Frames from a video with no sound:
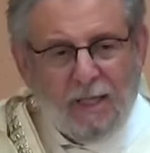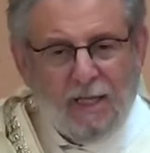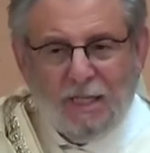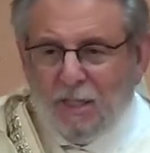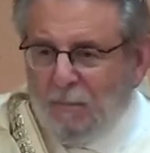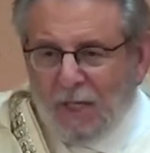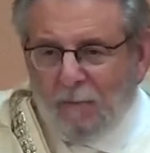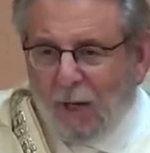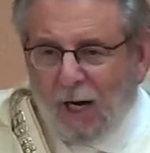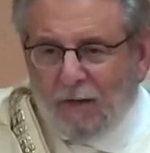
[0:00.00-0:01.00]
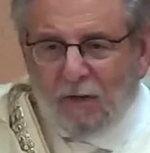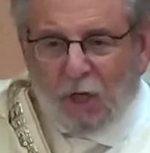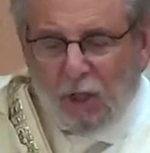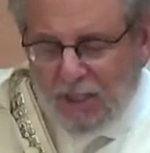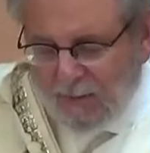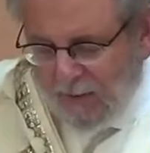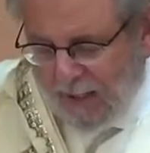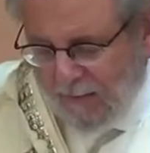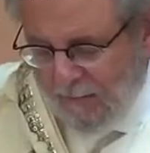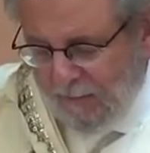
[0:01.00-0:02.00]
is a big part of
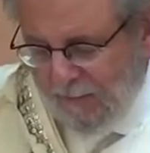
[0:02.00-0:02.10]
chutzpah.